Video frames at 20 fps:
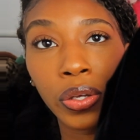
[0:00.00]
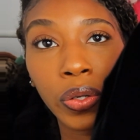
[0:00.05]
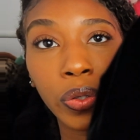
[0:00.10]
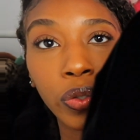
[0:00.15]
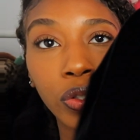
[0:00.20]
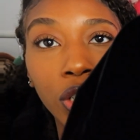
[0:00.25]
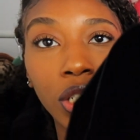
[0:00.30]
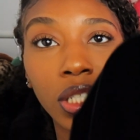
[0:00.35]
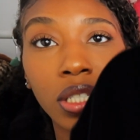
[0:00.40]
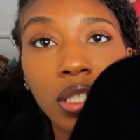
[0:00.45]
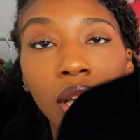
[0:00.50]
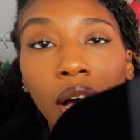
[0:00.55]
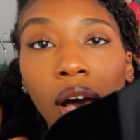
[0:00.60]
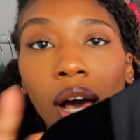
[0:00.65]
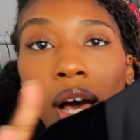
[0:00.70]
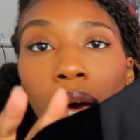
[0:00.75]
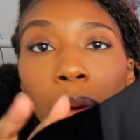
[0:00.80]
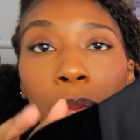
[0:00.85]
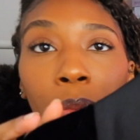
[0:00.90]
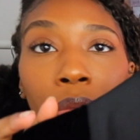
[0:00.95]
Gucci
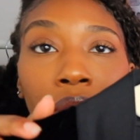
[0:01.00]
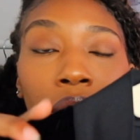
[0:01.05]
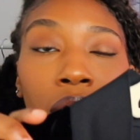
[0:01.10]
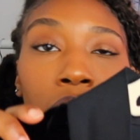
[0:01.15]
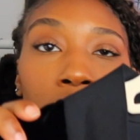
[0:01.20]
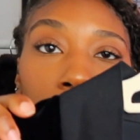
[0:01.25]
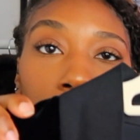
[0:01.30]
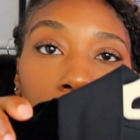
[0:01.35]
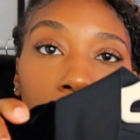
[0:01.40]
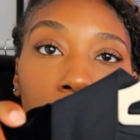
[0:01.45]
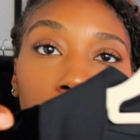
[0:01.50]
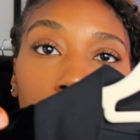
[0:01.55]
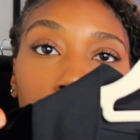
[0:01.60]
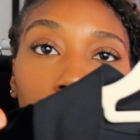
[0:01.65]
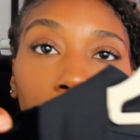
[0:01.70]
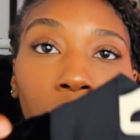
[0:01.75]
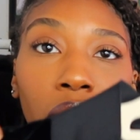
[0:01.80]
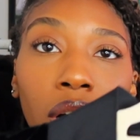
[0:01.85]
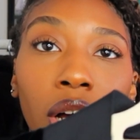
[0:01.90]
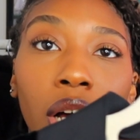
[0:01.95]
top. This is
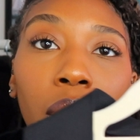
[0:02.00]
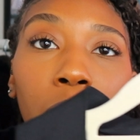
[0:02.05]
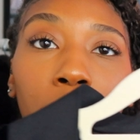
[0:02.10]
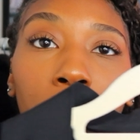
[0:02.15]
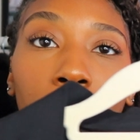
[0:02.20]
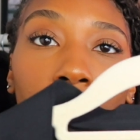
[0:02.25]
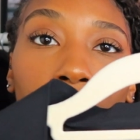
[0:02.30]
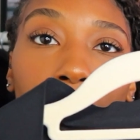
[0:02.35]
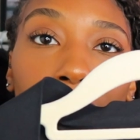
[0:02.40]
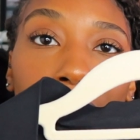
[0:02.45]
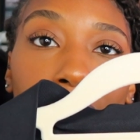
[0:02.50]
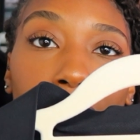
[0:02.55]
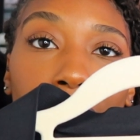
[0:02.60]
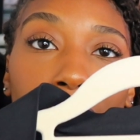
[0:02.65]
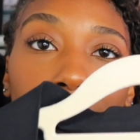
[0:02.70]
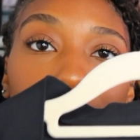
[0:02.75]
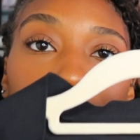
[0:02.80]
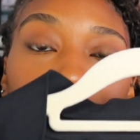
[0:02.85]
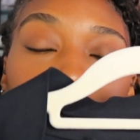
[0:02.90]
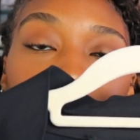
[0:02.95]
from
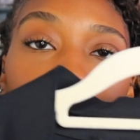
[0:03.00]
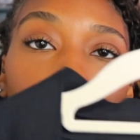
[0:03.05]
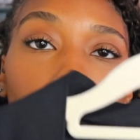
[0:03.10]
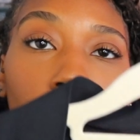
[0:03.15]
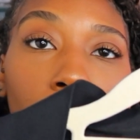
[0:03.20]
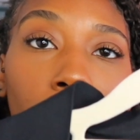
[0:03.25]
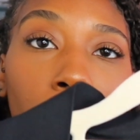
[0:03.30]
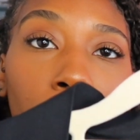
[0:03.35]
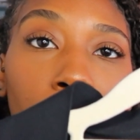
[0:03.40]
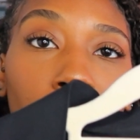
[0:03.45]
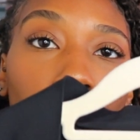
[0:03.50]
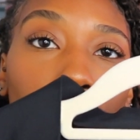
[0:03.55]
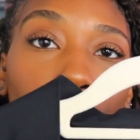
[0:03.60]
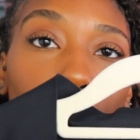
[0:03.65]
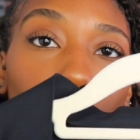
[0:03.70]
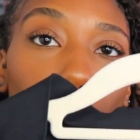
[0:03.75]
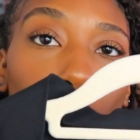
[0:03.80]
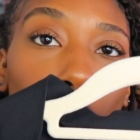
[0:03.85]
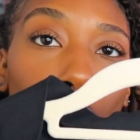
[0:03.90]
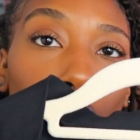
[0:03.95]
the Tom
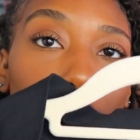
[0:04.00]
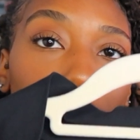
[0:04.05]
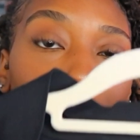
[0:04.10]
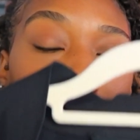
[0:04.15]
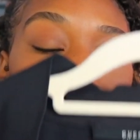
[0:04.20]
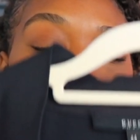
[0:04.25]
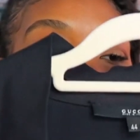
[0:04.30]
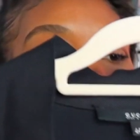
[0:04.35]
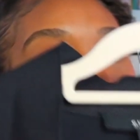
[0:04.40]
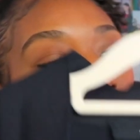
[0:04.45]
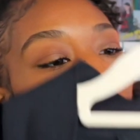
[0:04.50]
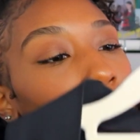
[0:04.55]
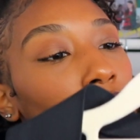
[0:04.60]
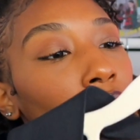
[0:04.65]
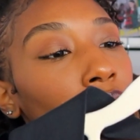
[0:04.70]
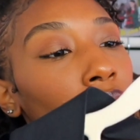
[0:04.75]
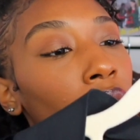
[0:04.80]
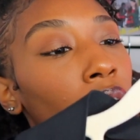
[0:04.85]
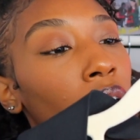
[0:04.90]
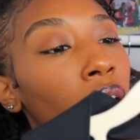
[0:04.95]
Ford
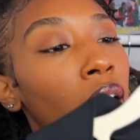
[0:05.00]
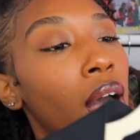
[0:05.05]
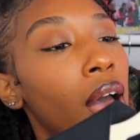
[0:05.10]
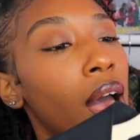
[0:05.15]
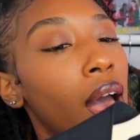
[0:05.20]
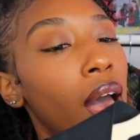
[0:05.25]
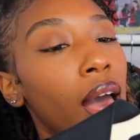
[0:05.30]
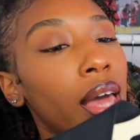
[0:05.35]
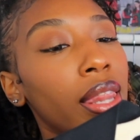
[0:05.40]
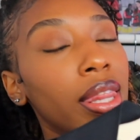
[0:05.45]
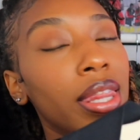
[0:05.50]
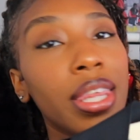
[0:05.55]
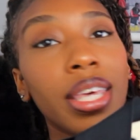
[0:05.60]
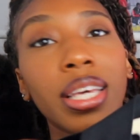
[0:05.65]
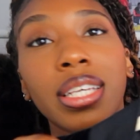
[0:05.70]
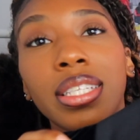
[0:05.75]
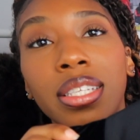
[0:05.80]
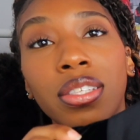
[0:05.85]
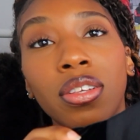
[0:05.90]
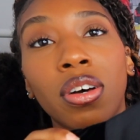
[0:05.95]
era.
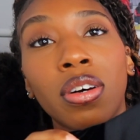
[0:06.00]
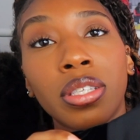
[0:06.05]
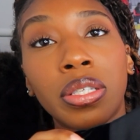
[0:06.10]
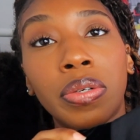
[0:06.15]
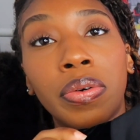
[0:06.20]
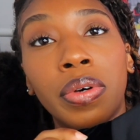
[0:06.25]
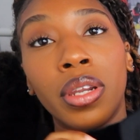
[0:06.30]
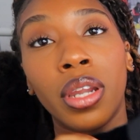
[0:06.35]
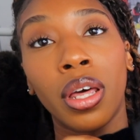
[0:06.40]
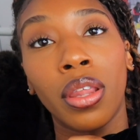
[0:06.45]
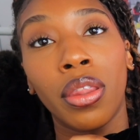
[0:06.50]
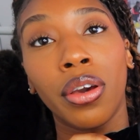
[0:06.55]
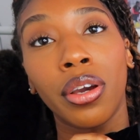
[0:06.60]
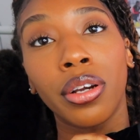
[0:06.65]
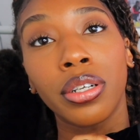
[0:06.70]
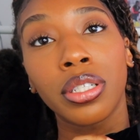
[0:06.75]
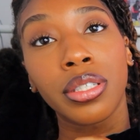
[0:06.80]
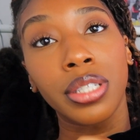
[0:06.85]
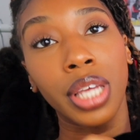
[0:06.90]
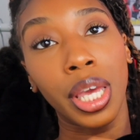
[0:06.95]
This is also
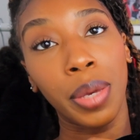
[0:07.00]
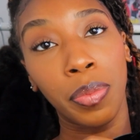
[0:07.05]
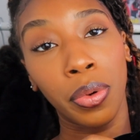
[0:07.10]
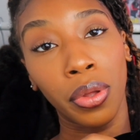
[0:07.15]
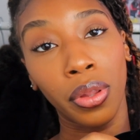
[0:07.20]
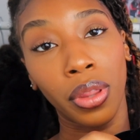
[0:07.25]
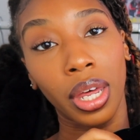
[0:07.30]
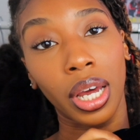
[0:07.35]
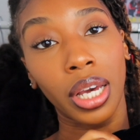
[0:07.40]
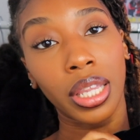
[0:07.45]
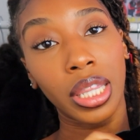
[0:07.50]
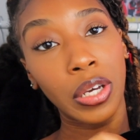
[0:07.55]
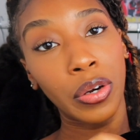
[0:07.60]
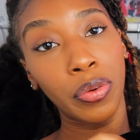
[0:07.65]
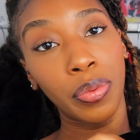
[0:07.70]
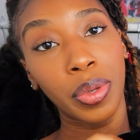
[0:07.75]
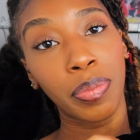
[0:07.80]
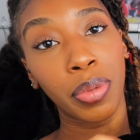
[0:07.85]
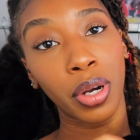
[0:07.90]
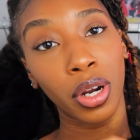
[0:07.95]
another staple that I think
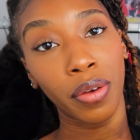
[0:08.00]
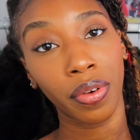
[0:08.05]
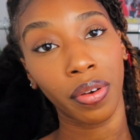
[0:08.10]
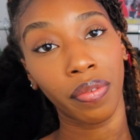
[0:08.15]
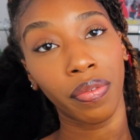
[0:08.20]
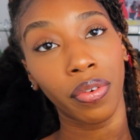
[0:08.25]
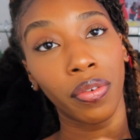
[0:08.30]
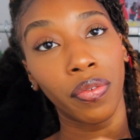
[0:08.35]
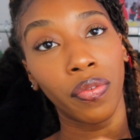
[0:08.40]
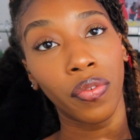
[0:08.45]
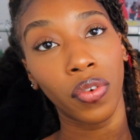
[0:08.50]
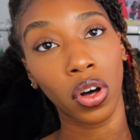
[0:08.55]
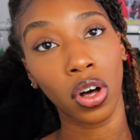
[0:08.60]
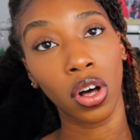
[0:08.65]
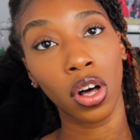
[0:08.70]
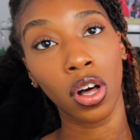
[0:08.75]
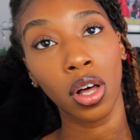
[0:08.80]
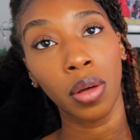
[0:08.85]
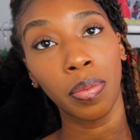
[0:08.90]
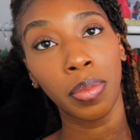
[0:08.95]
will be perfect for
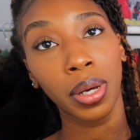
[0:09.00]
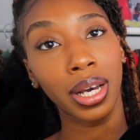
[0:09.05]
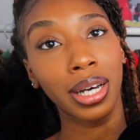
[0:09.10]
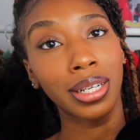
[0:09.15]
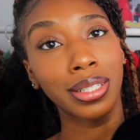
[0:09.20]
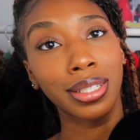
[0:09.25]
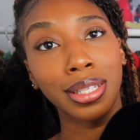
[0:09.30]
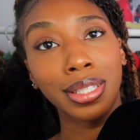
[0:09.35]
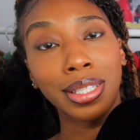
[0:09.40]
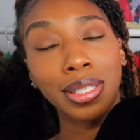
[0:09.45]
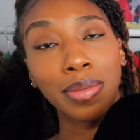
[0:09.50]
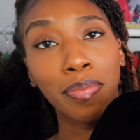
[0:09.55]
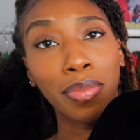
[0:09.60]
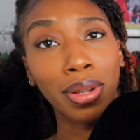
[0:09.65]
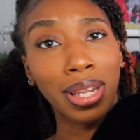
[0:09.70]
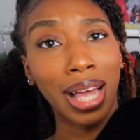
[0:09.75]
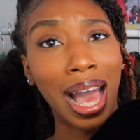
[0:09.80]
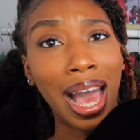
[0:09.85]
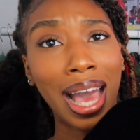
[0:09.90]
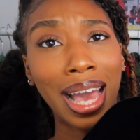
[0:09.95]
fall because it's
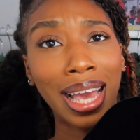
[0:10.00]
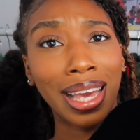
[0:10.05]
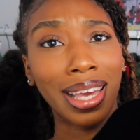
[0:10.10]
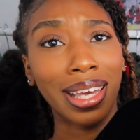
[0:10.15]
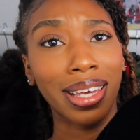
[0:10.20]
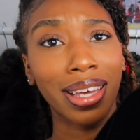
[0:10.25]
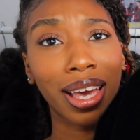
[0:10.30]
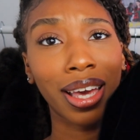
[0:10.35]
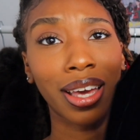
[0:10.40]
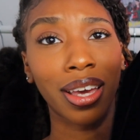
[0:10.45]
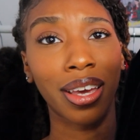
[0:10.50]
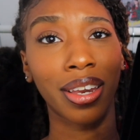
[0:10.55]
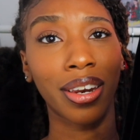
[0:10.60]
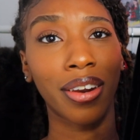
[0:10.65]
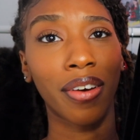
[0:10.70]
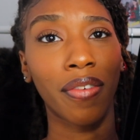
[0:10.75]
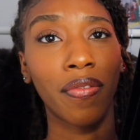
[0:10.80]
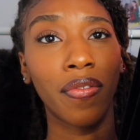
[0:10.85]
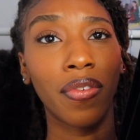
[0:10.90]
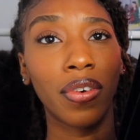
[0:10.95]
black
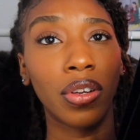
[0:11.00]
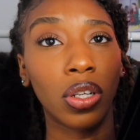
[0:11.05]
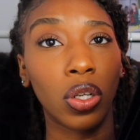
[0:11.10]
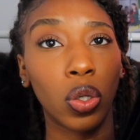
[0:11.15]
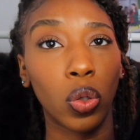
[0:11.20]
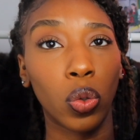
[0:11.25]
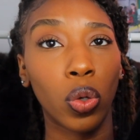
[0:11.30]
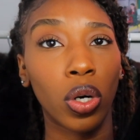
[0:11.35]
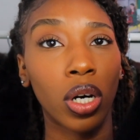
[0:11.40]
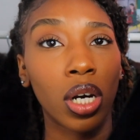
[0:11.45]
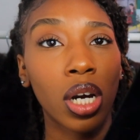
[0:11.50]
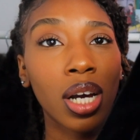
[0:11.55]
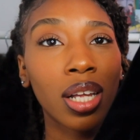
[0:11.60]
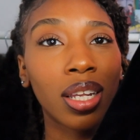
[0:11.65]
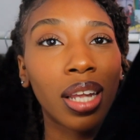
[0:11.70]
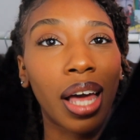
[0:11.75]
and velour.